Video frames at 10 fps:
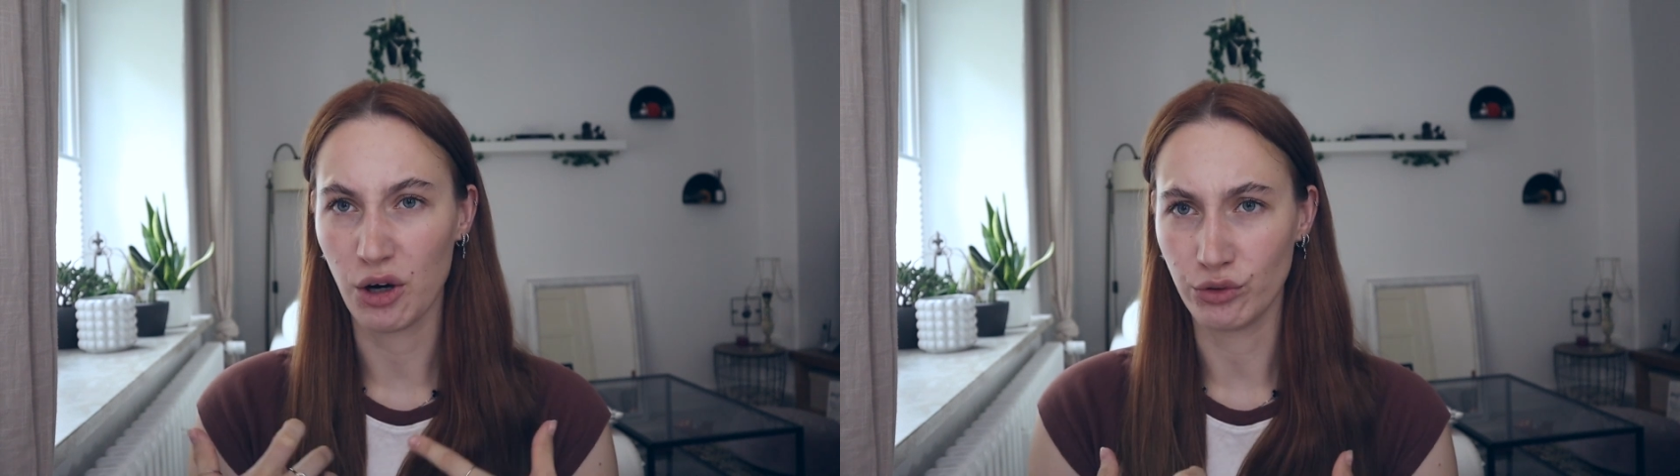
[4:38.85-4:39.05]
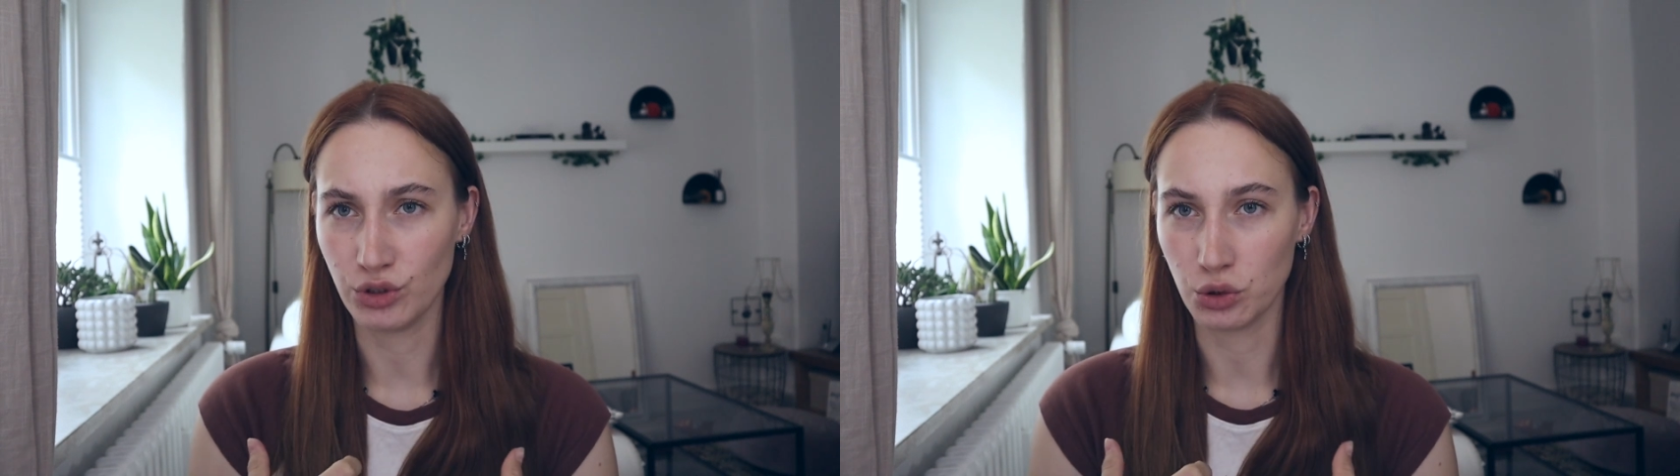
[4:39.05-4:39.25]

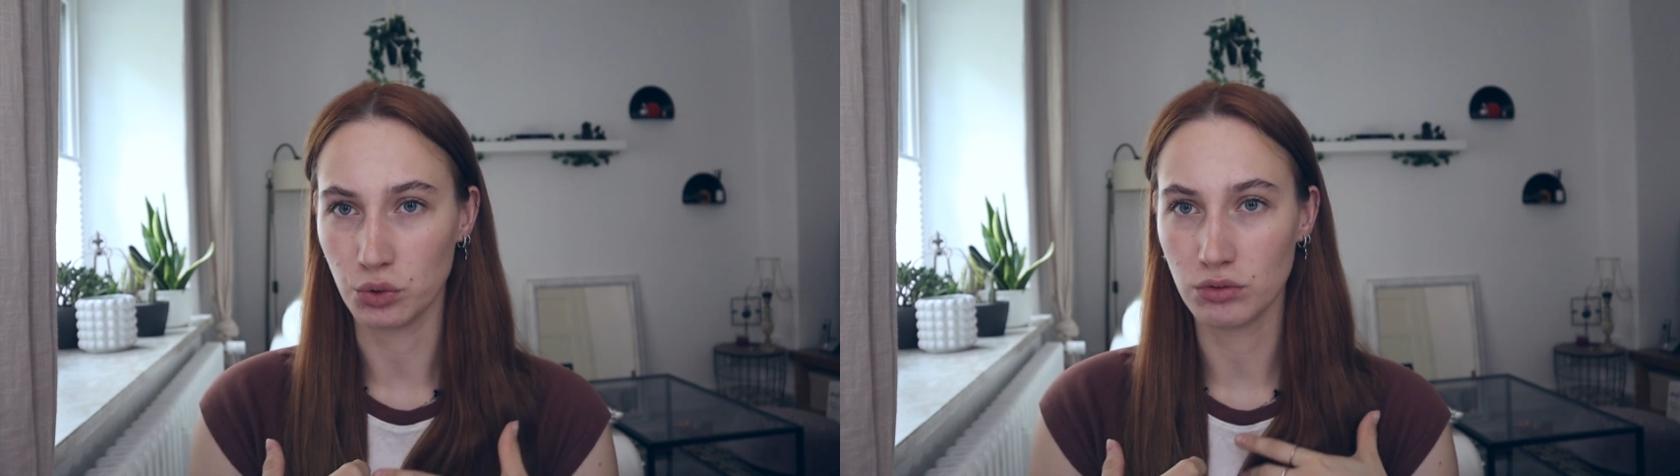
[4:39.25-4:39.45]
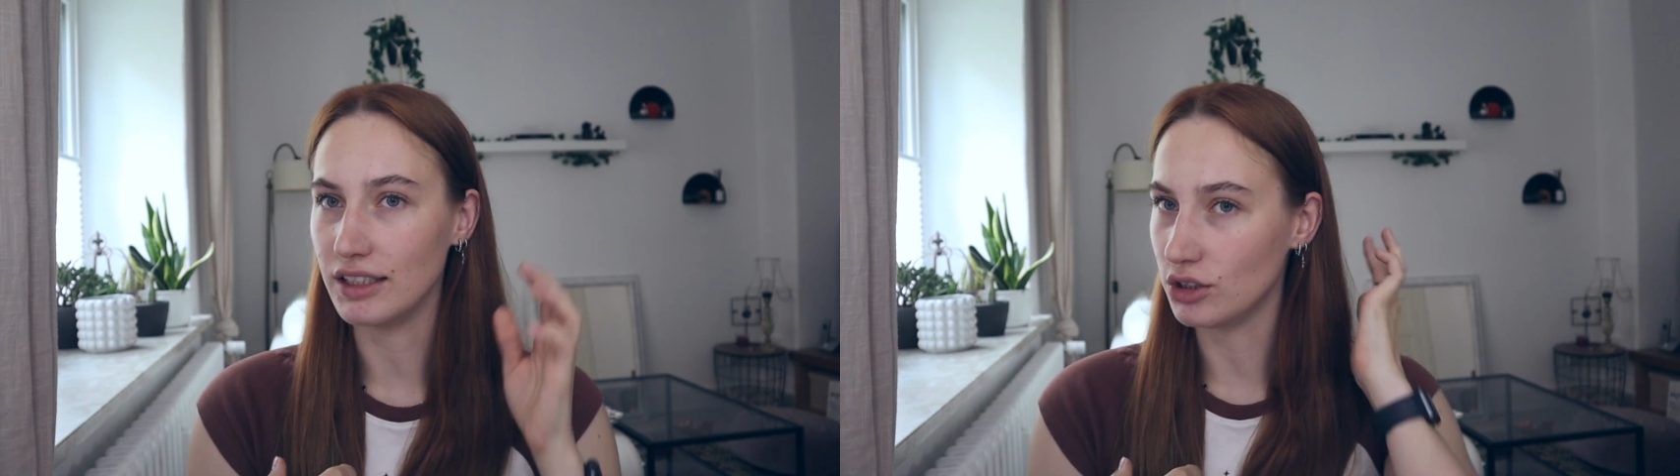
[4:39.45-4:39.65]
of
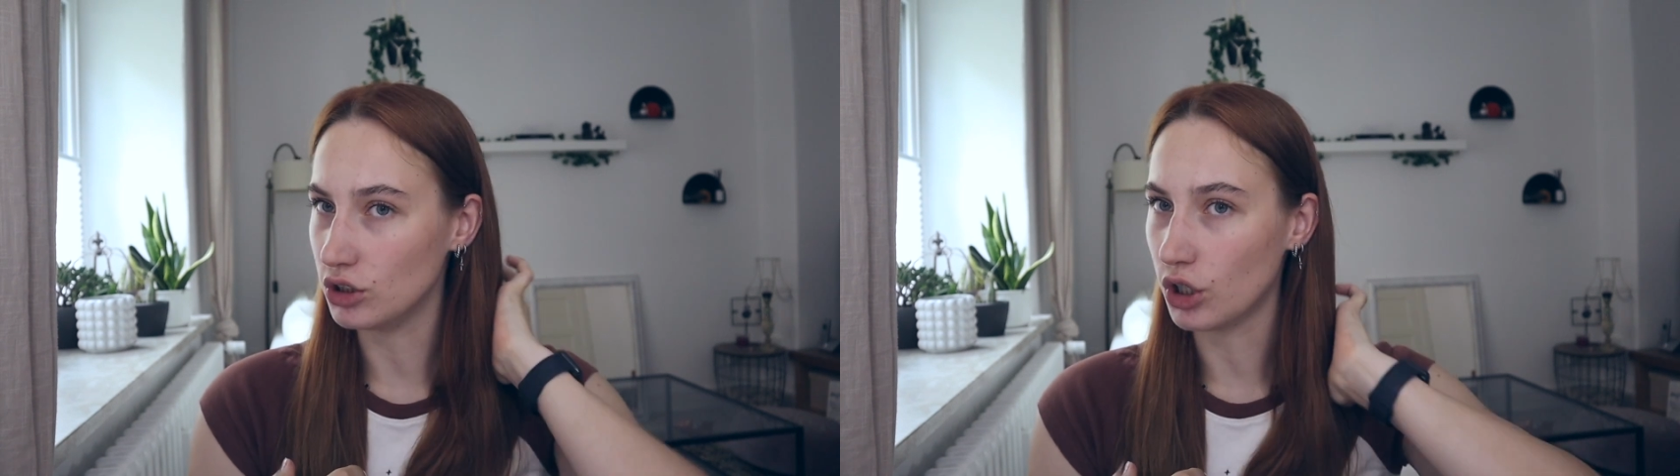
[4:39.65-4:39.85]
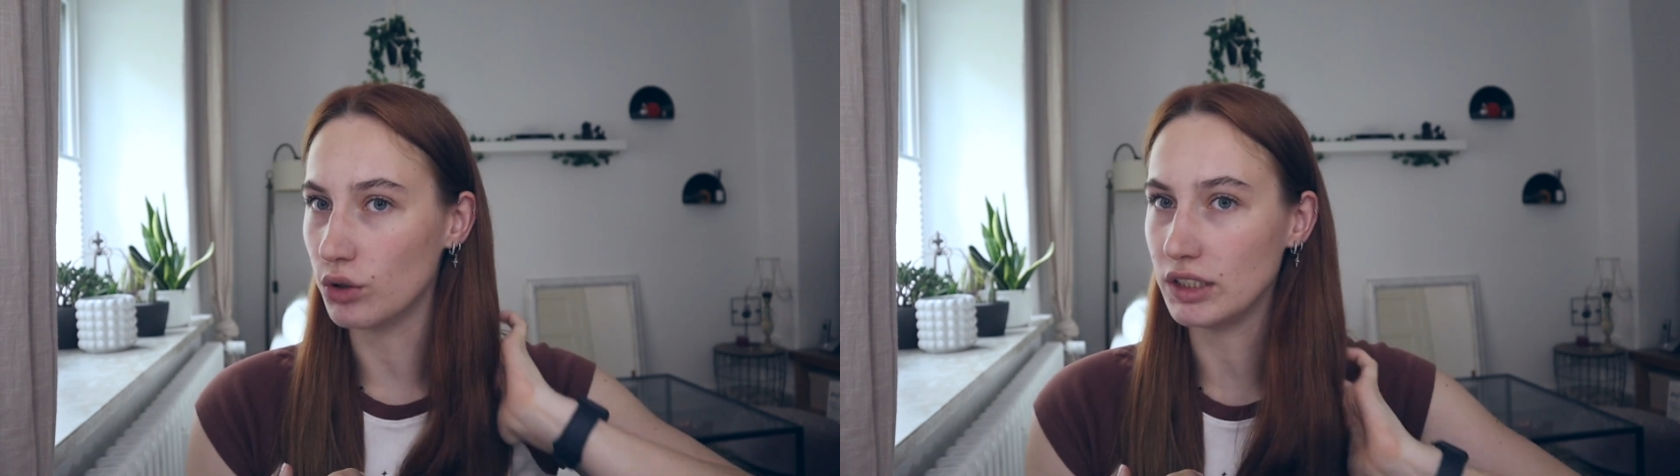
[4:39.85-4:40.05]
you and you
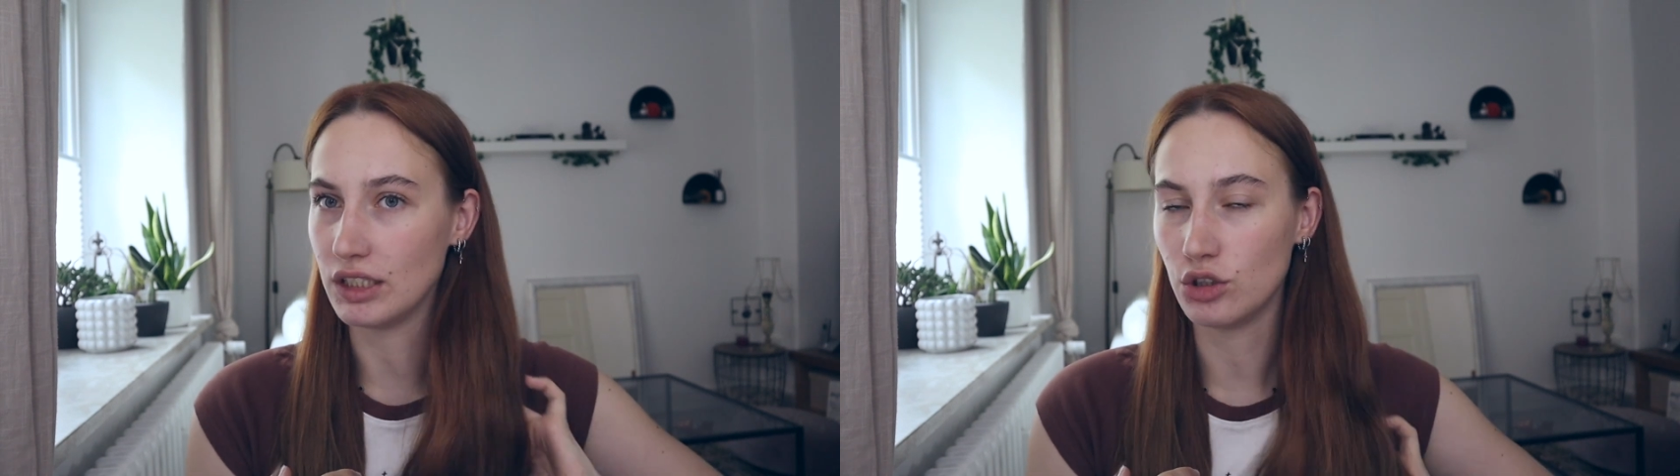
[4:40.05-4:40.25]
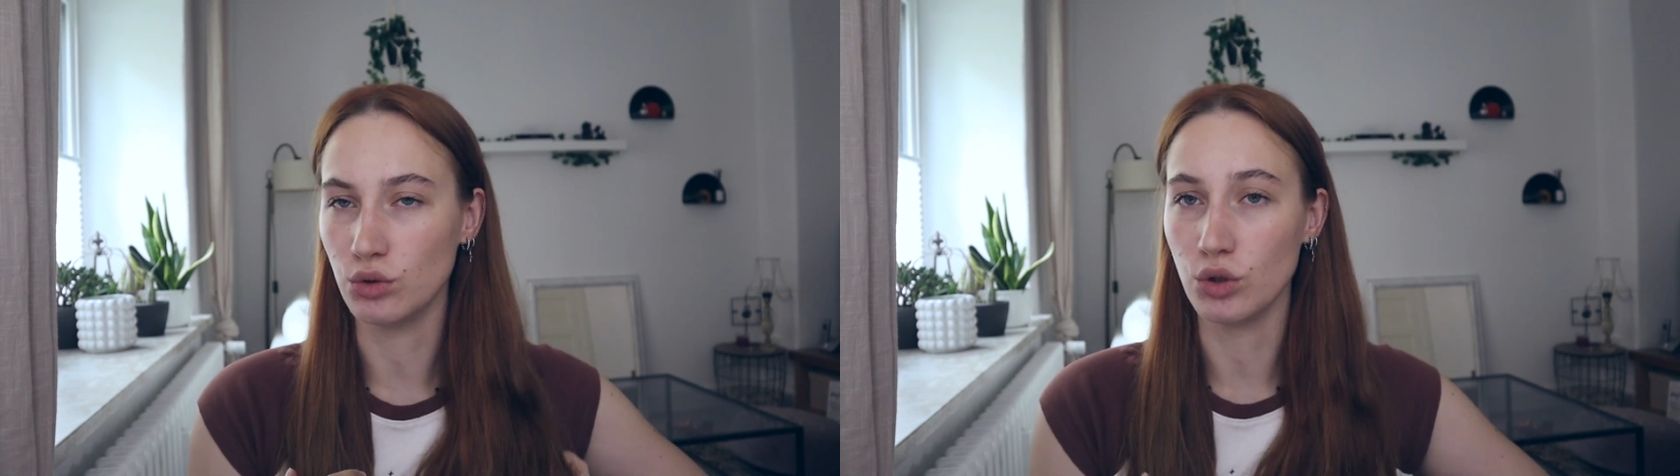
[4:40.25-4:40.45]
don't
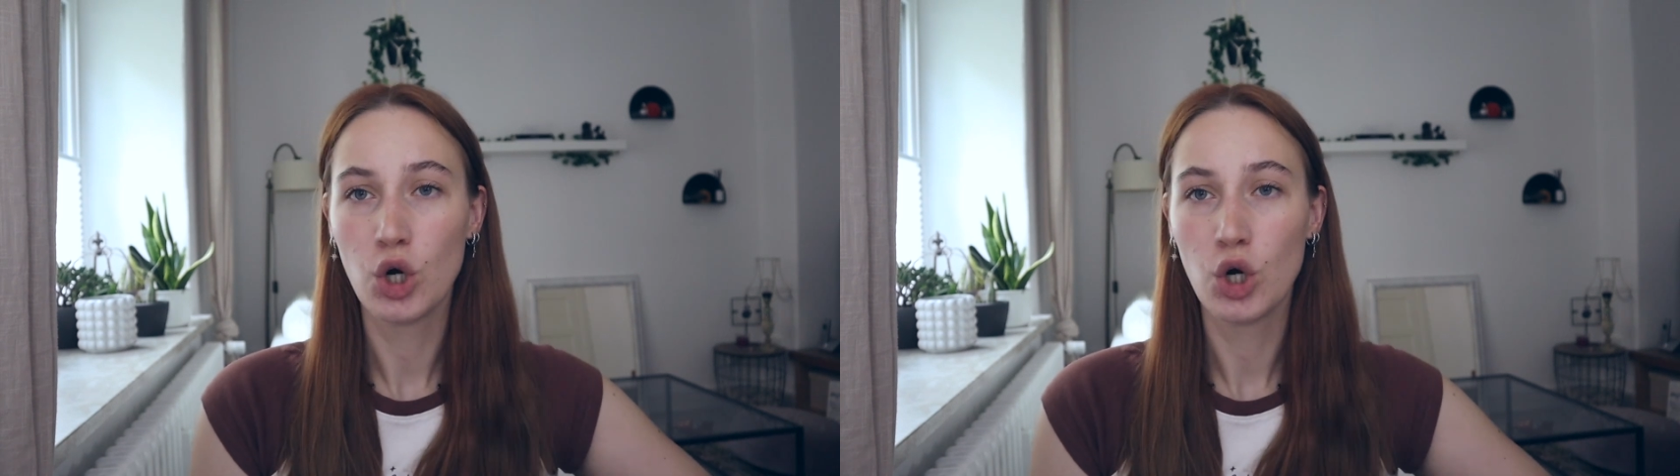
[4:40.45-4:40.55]
need to